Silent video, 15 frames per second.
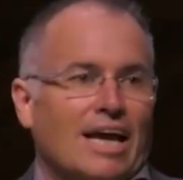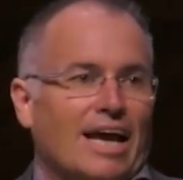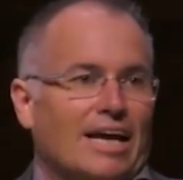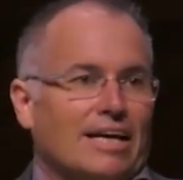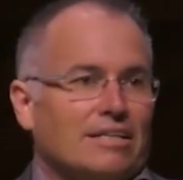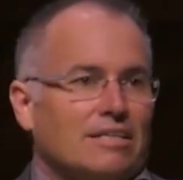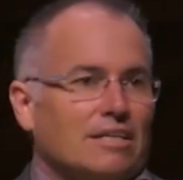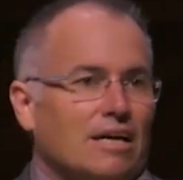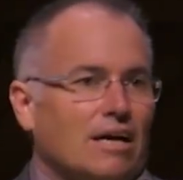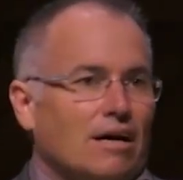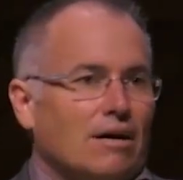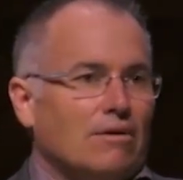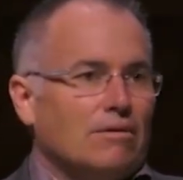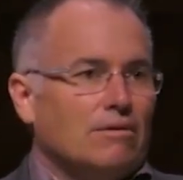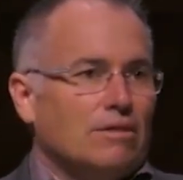And
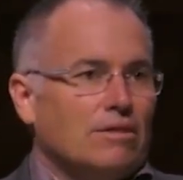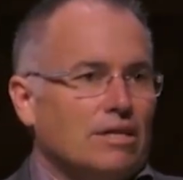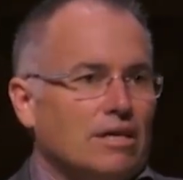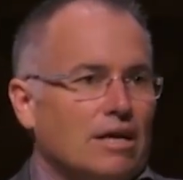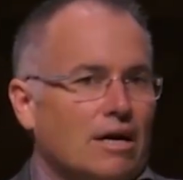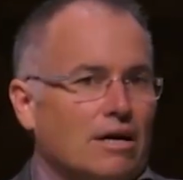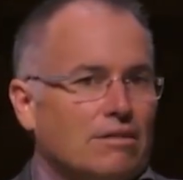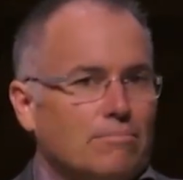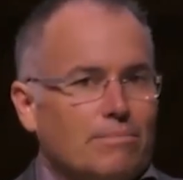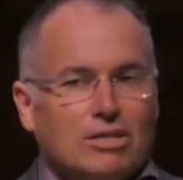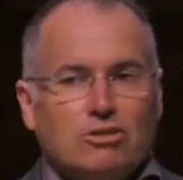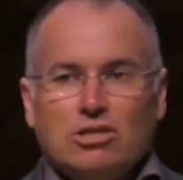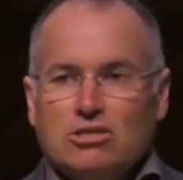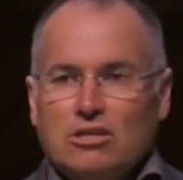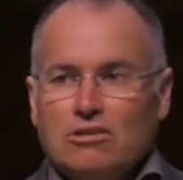the
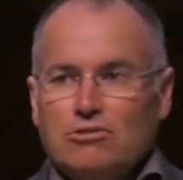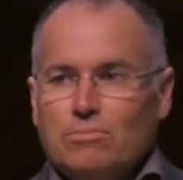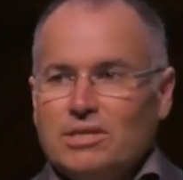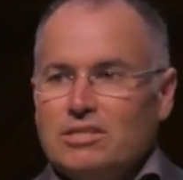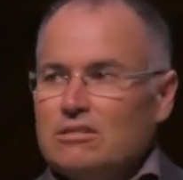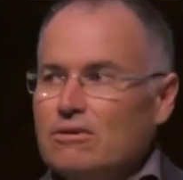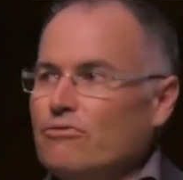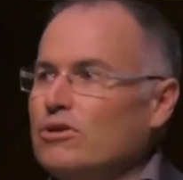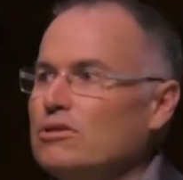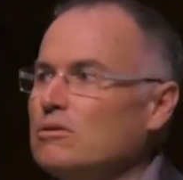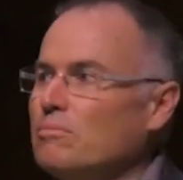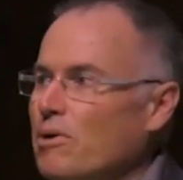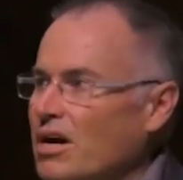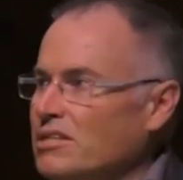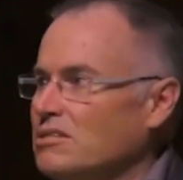metrics are a little bit different,
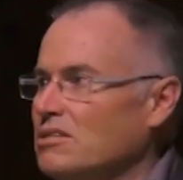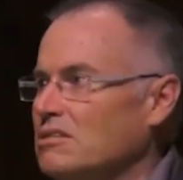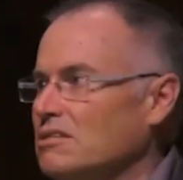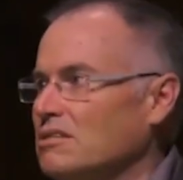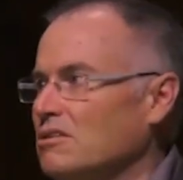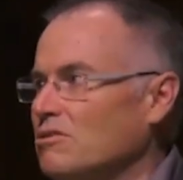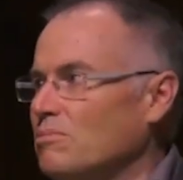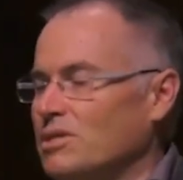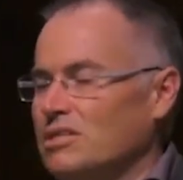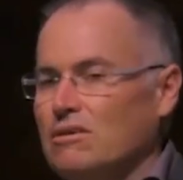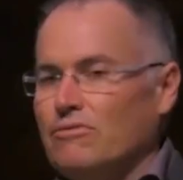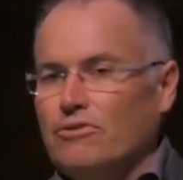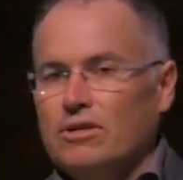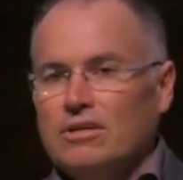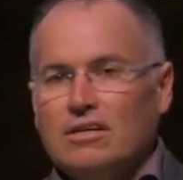the process is a little bit
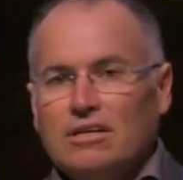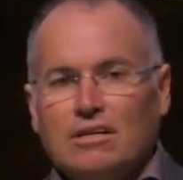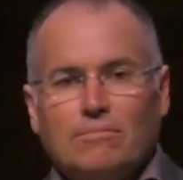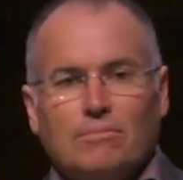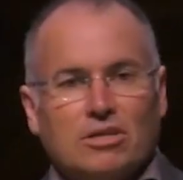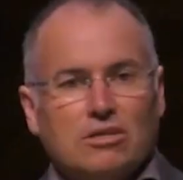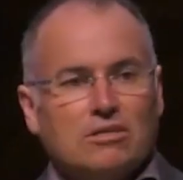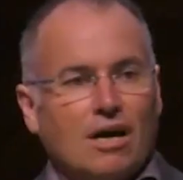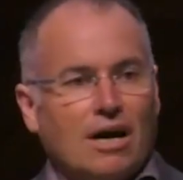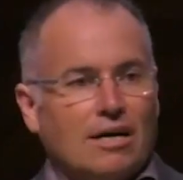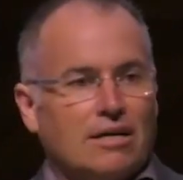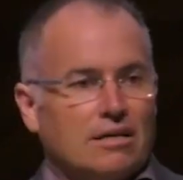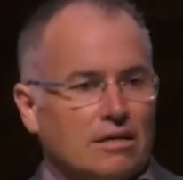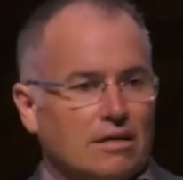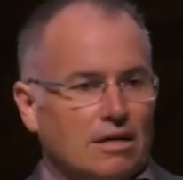different, and I'm going to
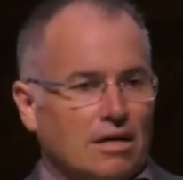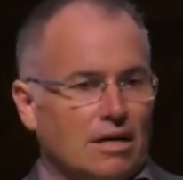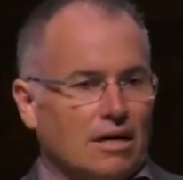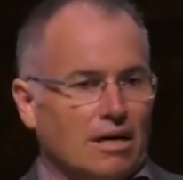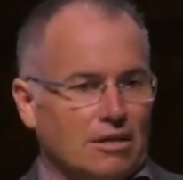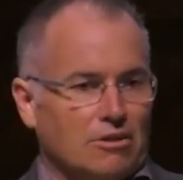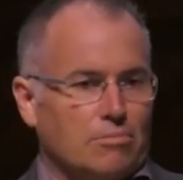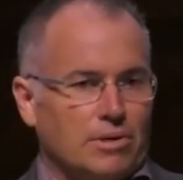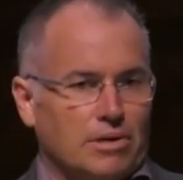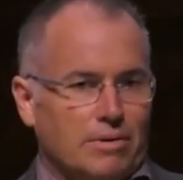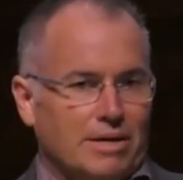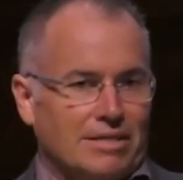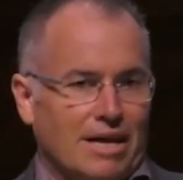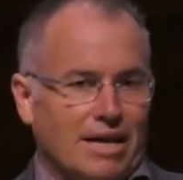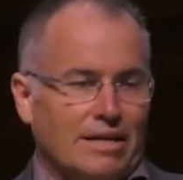talk a little bit
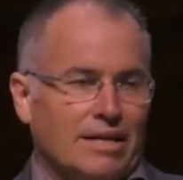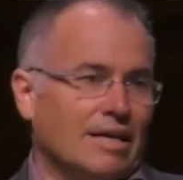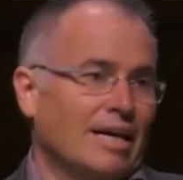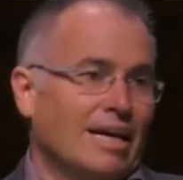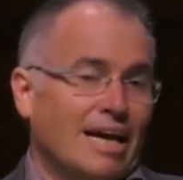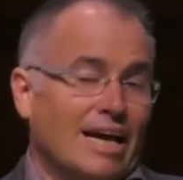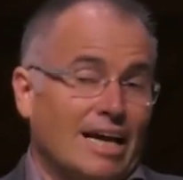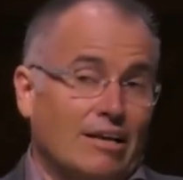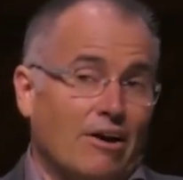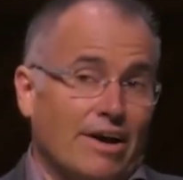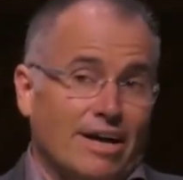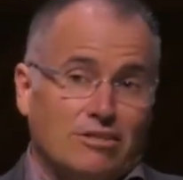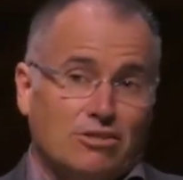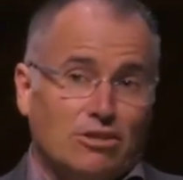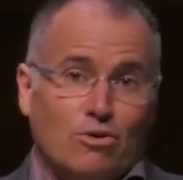about that. And I'll
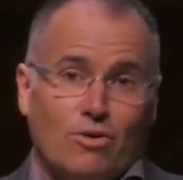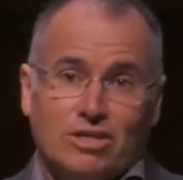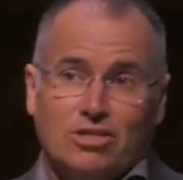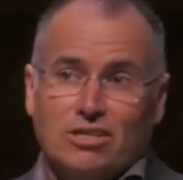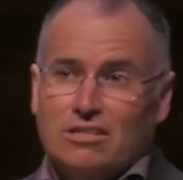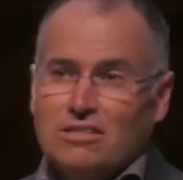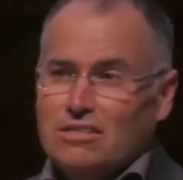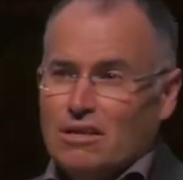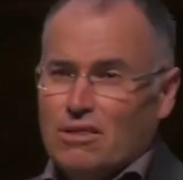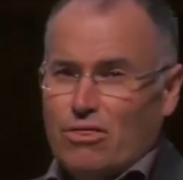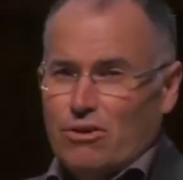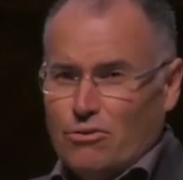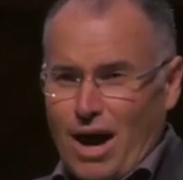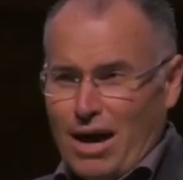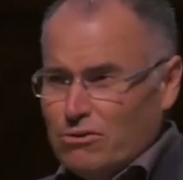answer questions
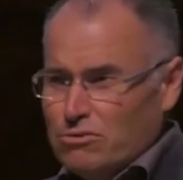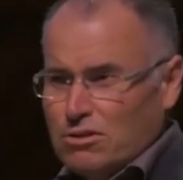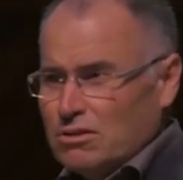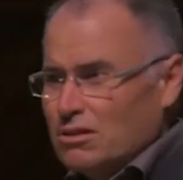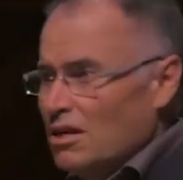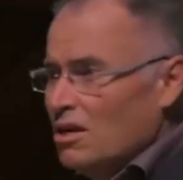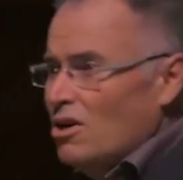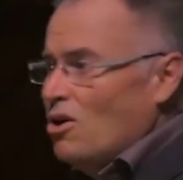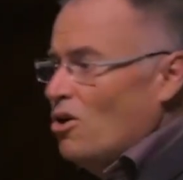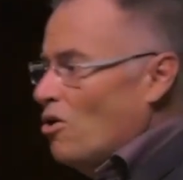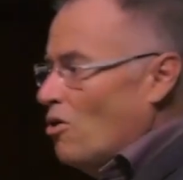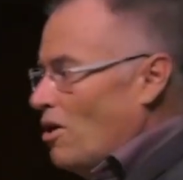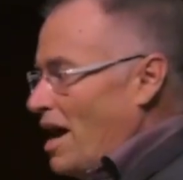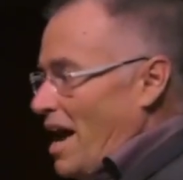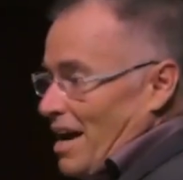throughout
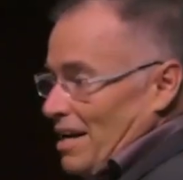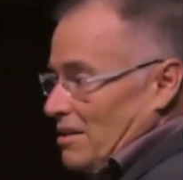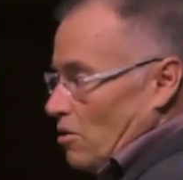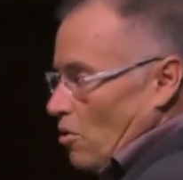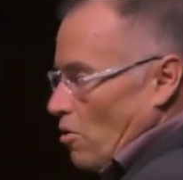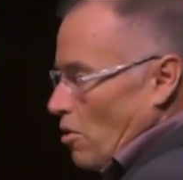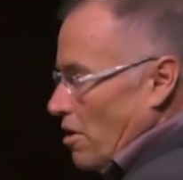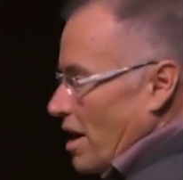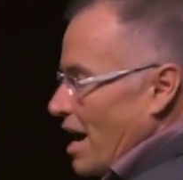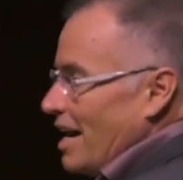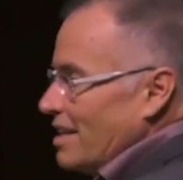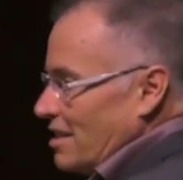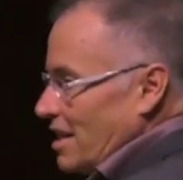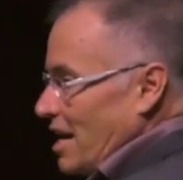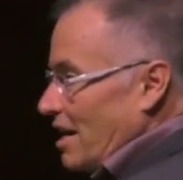and or
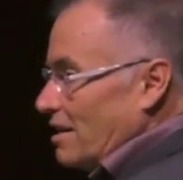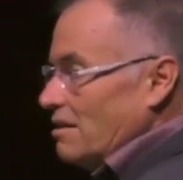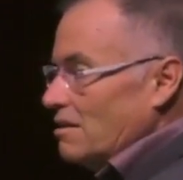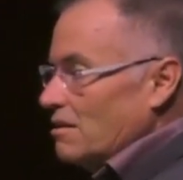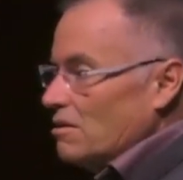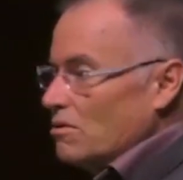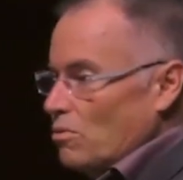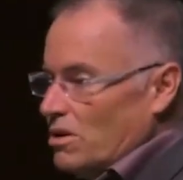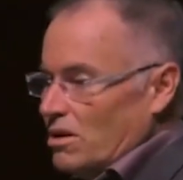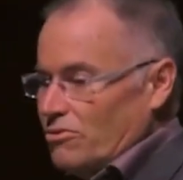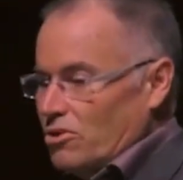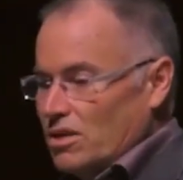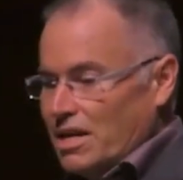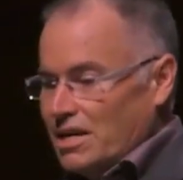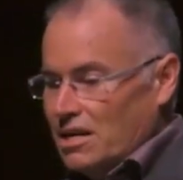at the end,
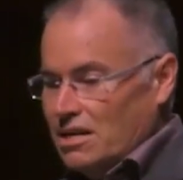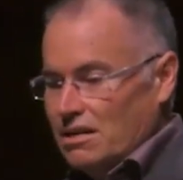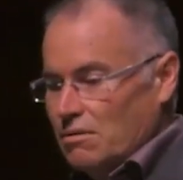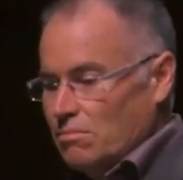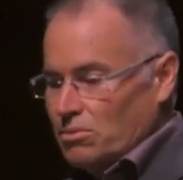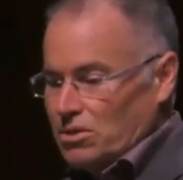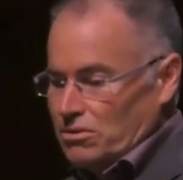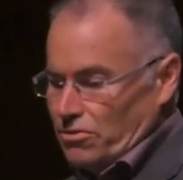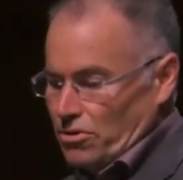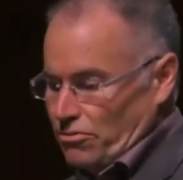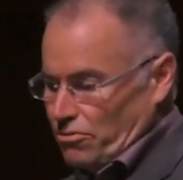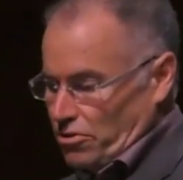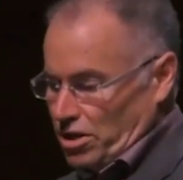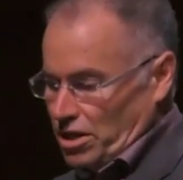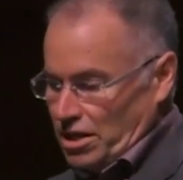whatever you like. Please feel
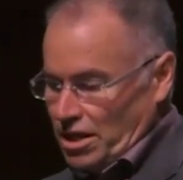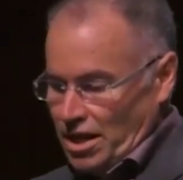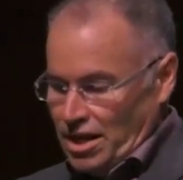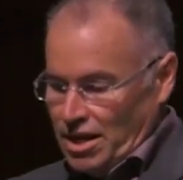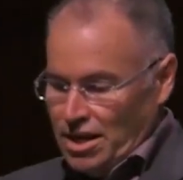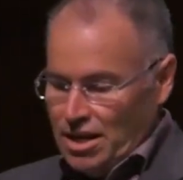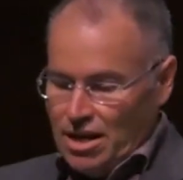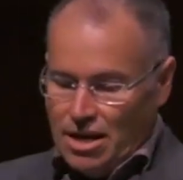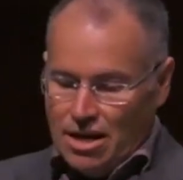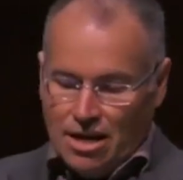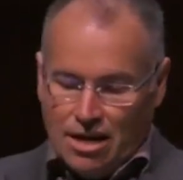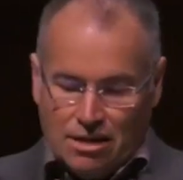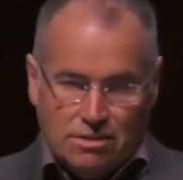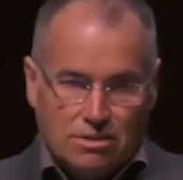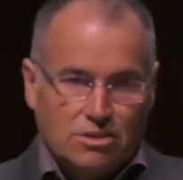free
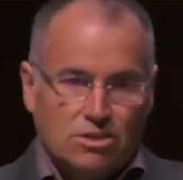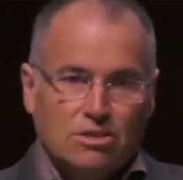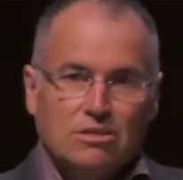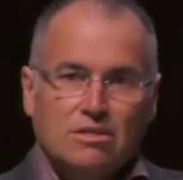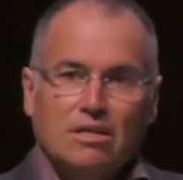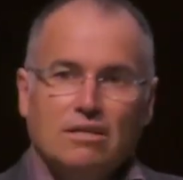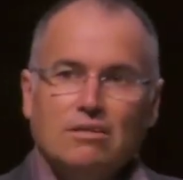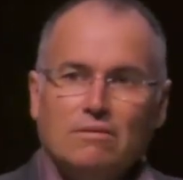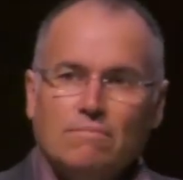to just